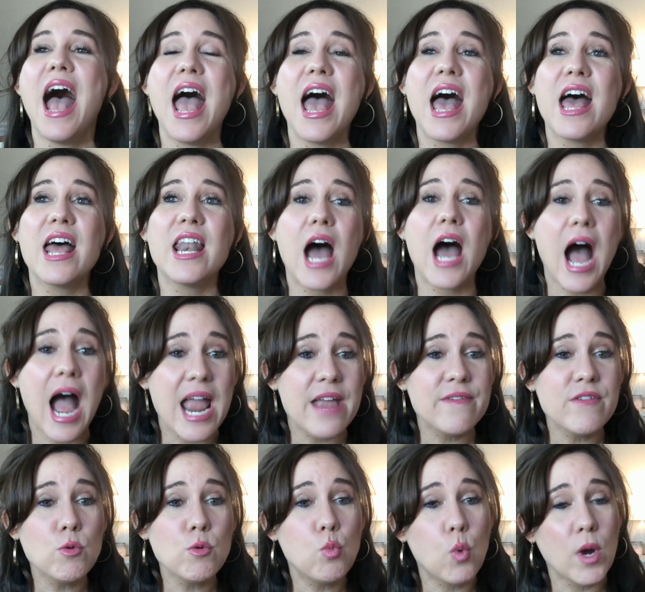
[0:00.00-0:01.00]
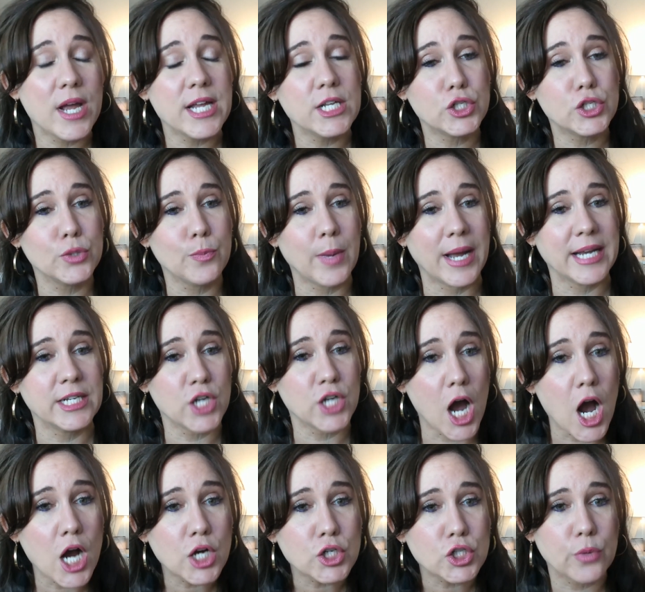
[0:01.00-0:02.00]
And I even went to my
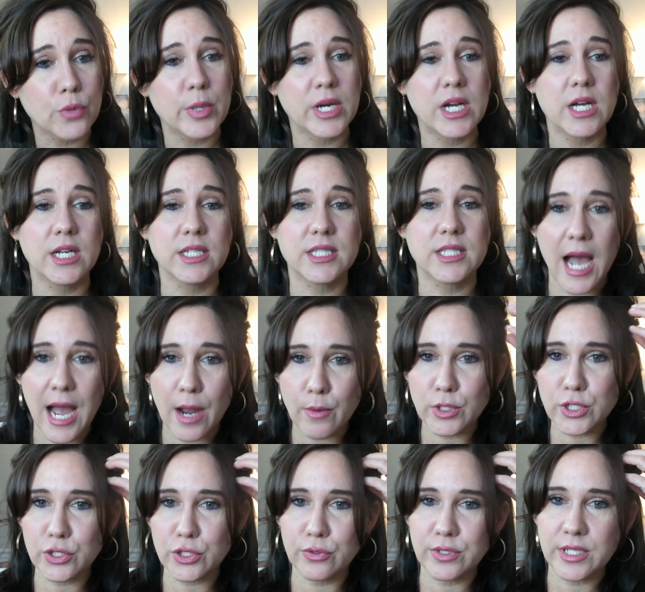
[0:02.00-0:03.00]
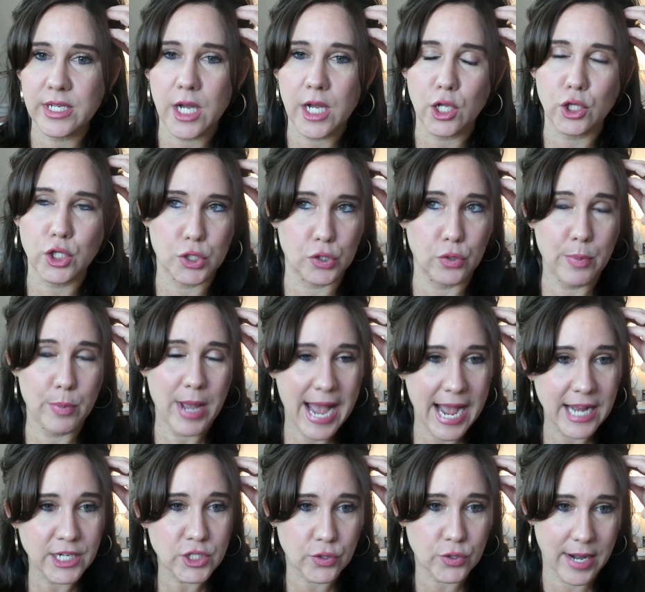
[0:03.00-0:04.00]
doctor because I was losing a little
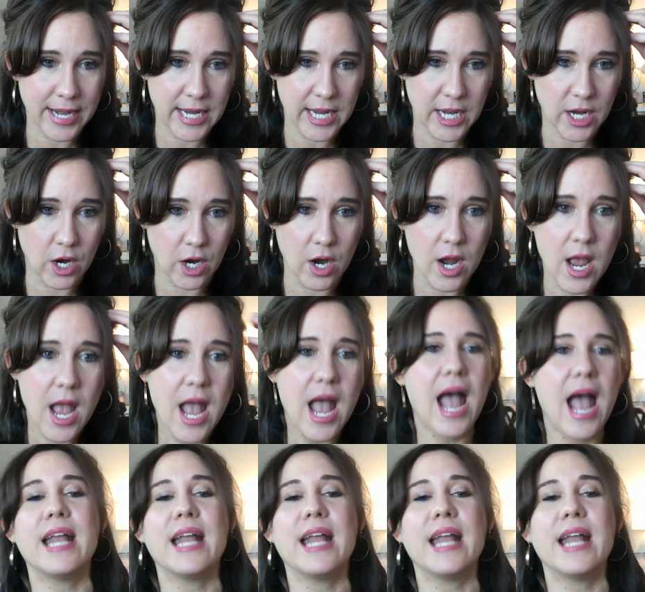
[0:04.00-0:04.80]
patch right here.